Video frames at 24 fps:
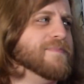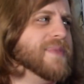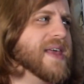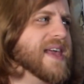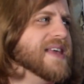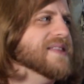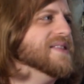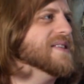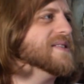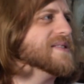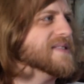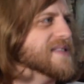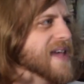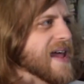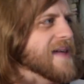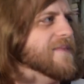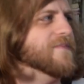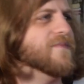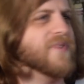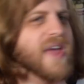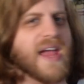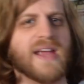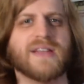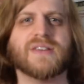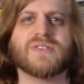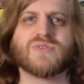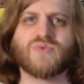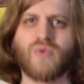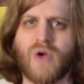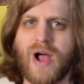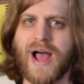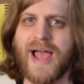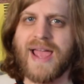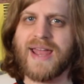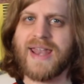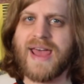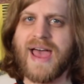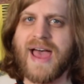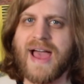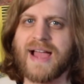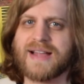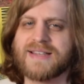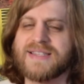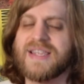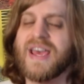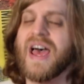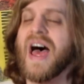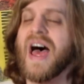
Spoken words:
in the same vein as Riot Act.